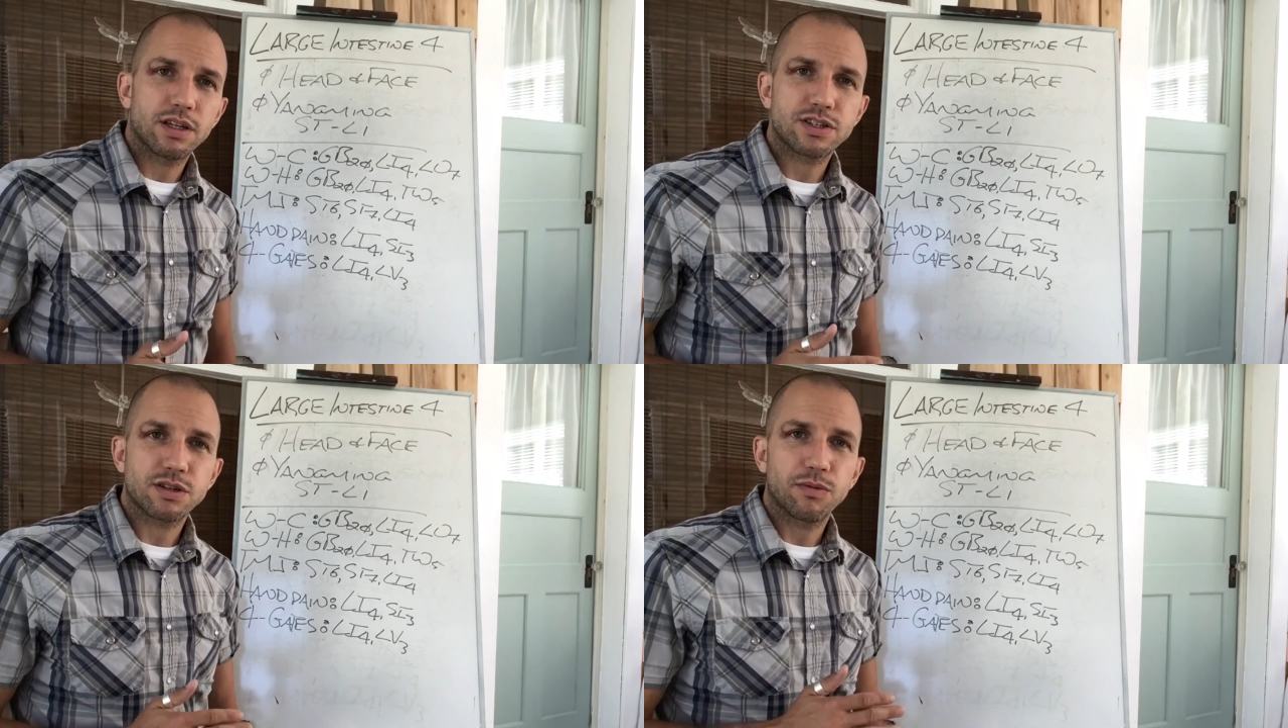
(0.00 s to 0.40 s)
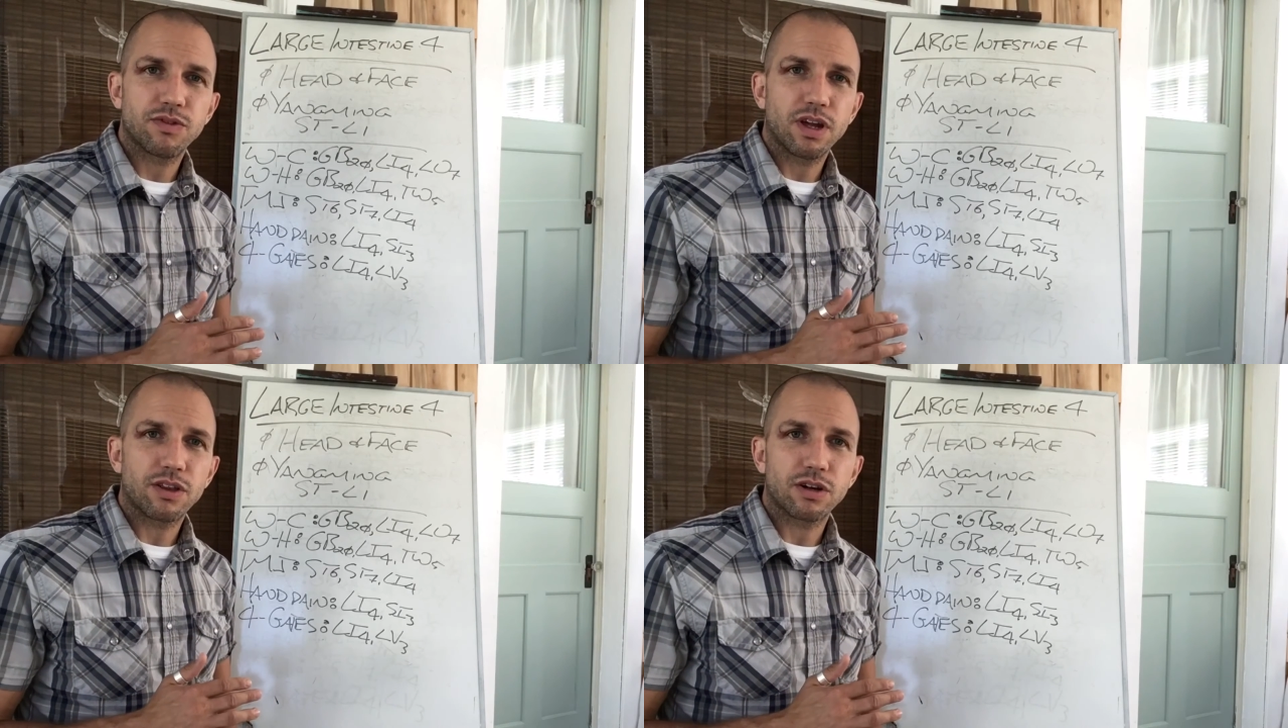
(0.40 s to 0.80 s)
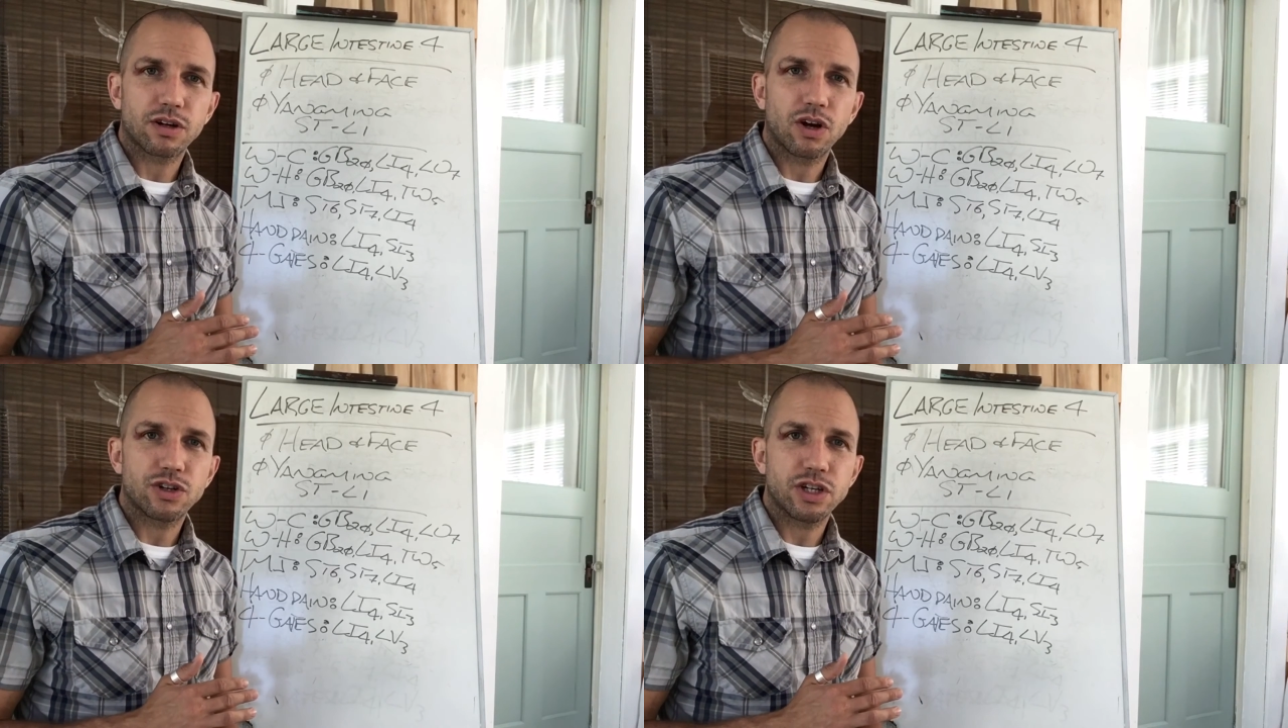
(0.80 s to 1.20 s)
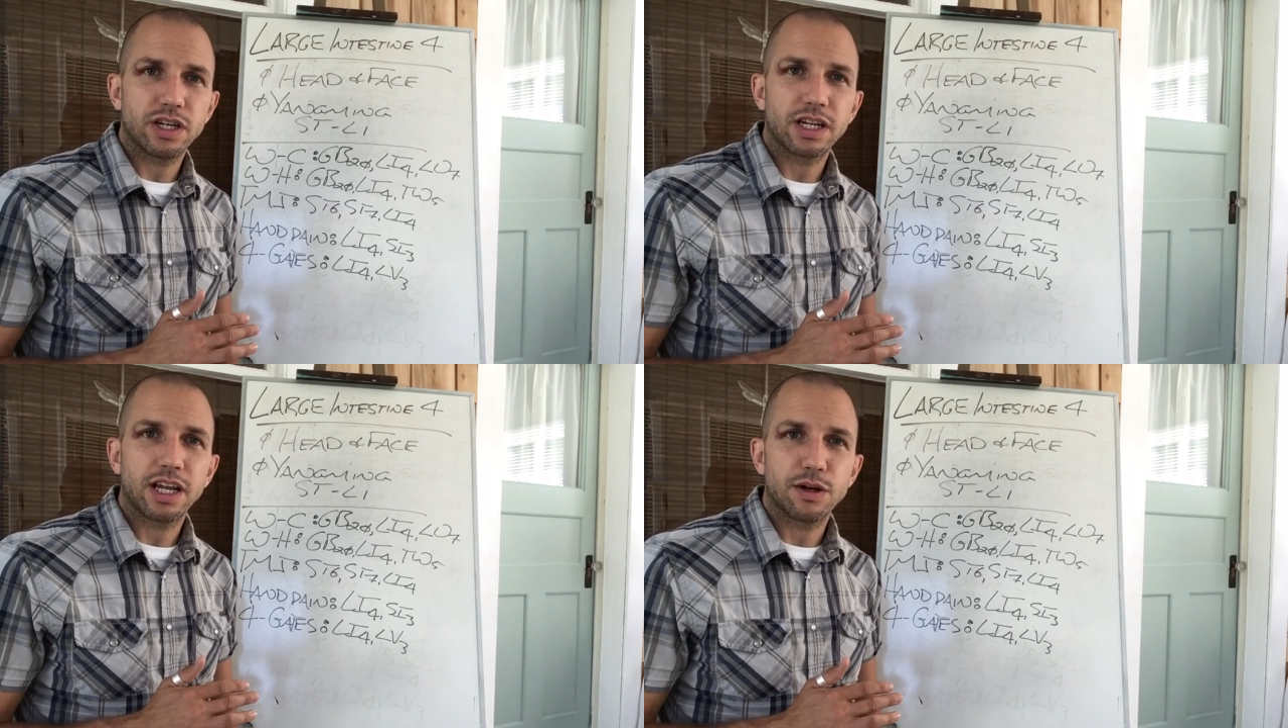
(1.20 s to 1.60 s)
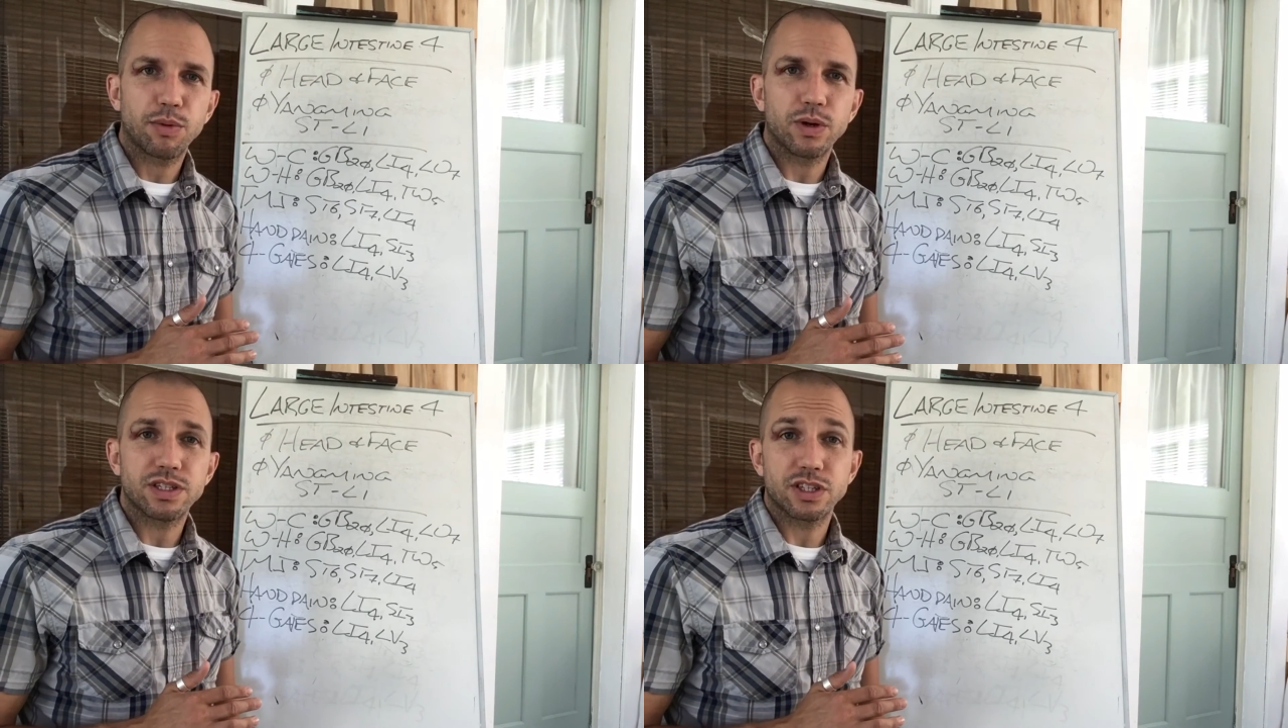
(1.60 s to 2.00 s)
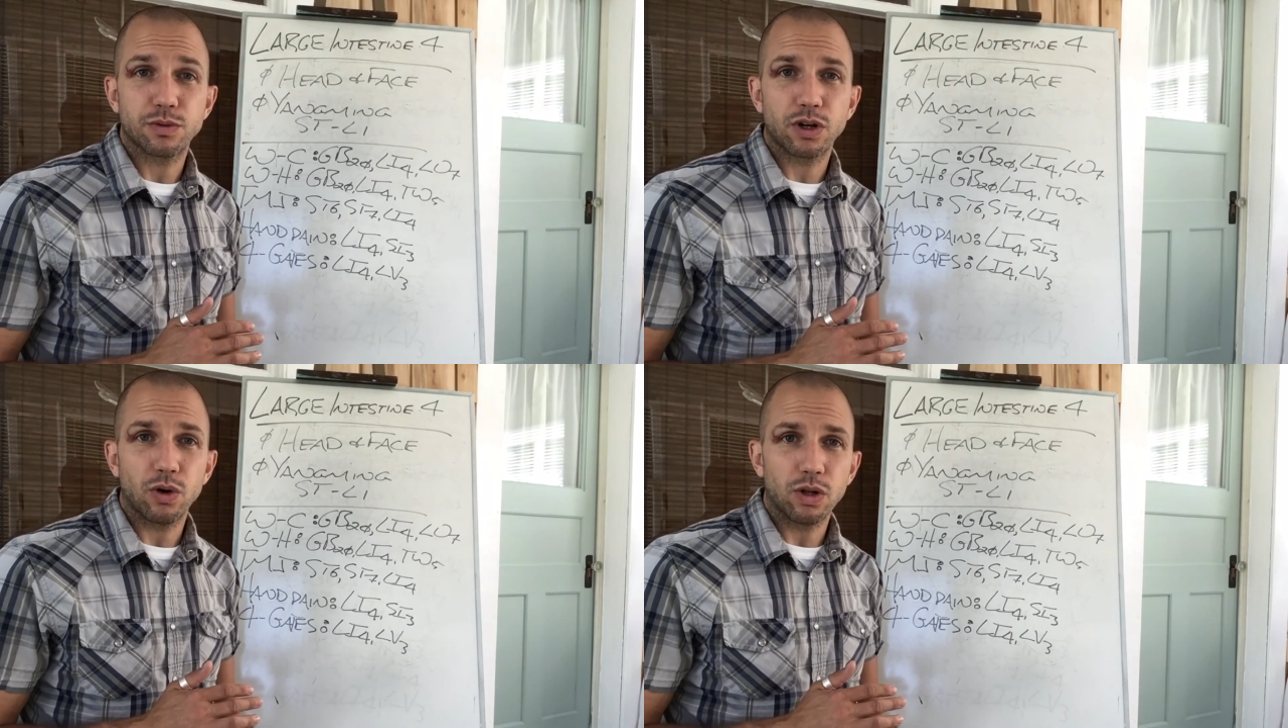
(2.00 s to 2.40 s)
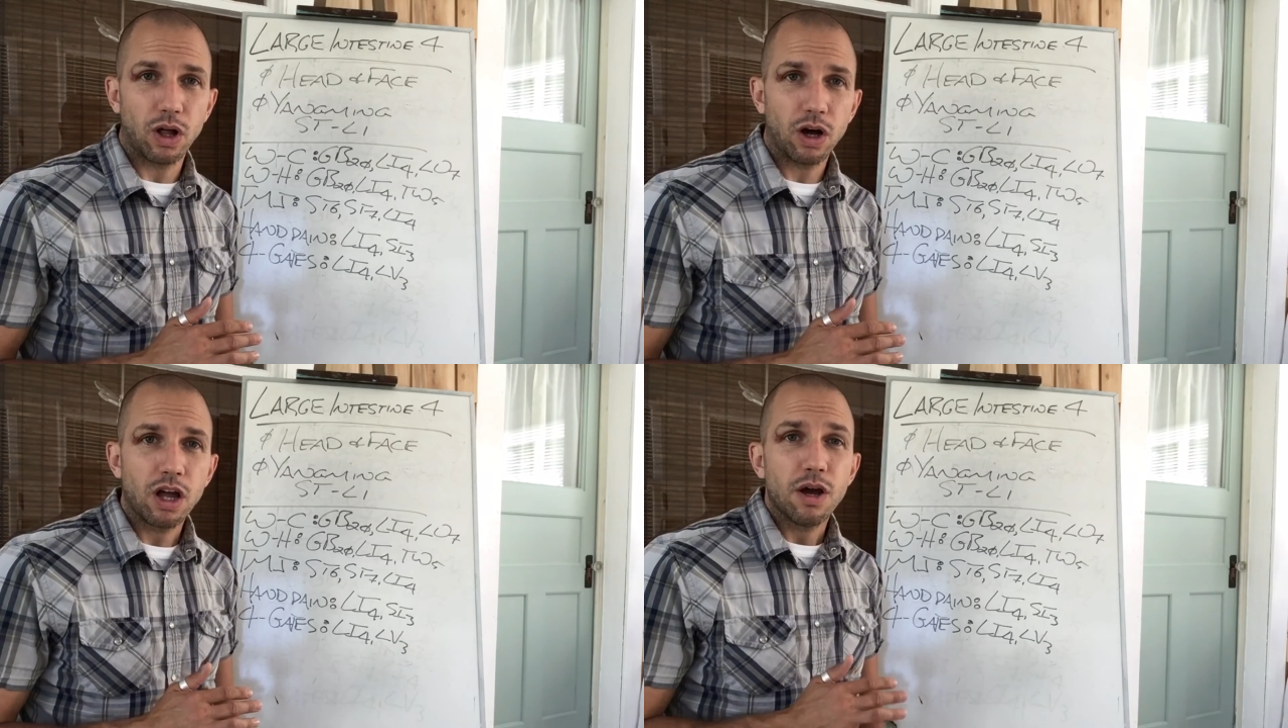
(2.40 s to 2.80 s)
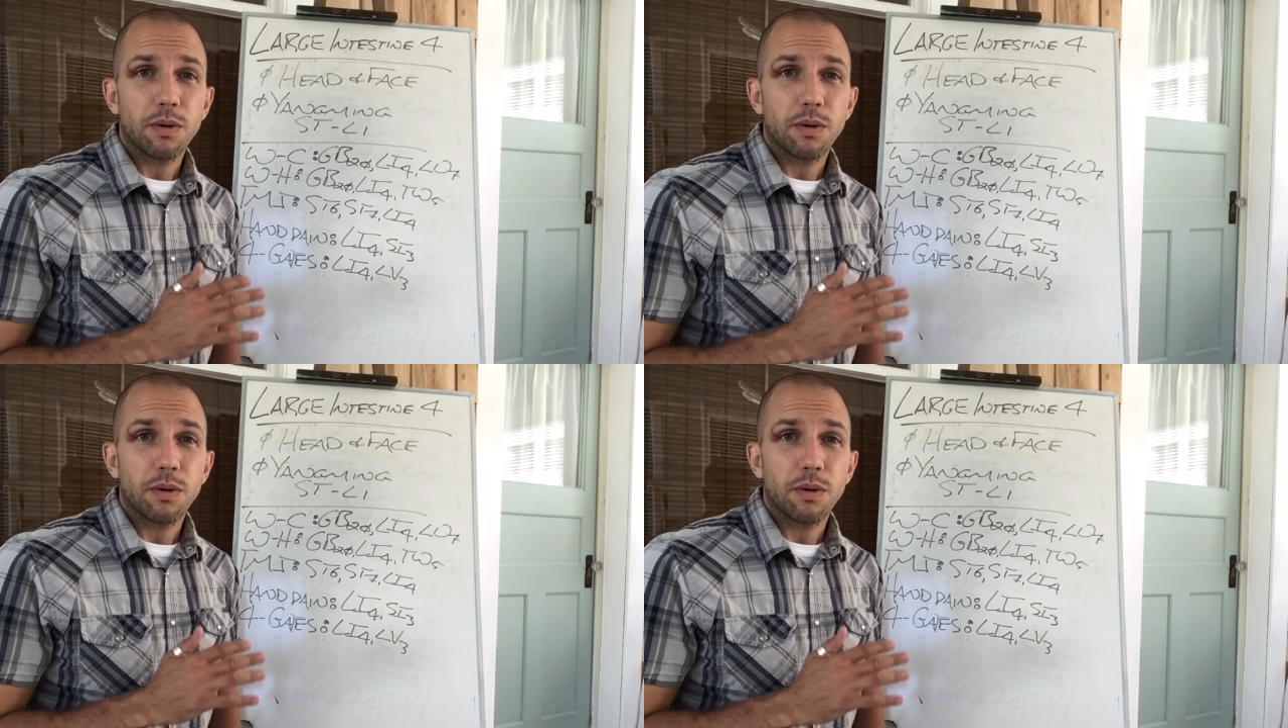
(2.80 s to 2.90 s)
some of the other contraindicated points as we go along,